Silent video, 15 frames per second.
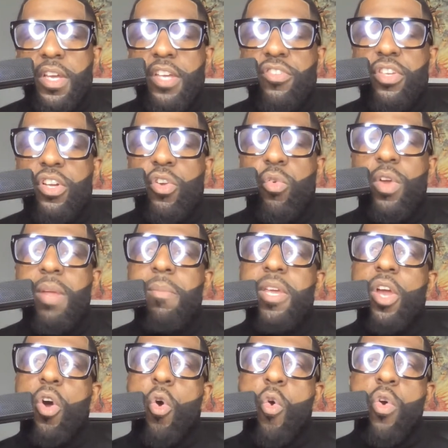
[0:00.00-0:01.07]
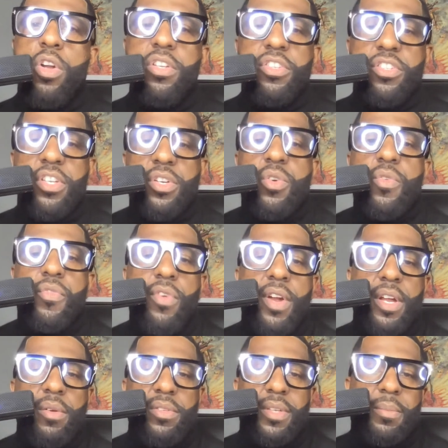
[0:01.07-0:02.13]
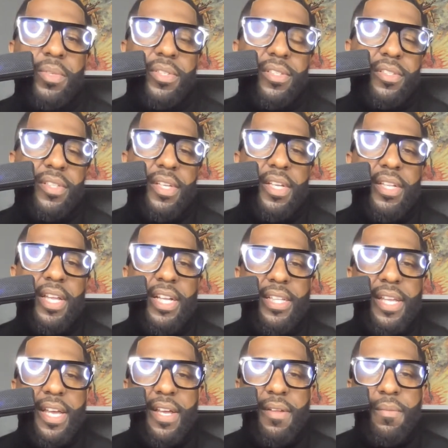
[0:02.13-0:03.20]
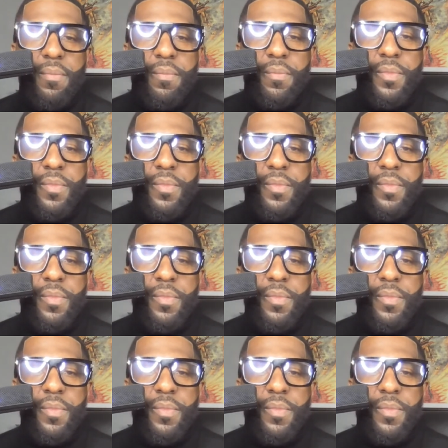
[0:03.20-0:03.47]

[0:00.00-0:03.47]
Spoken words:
It's a creamy orange sickle fragrance. I'm going to just say it like that.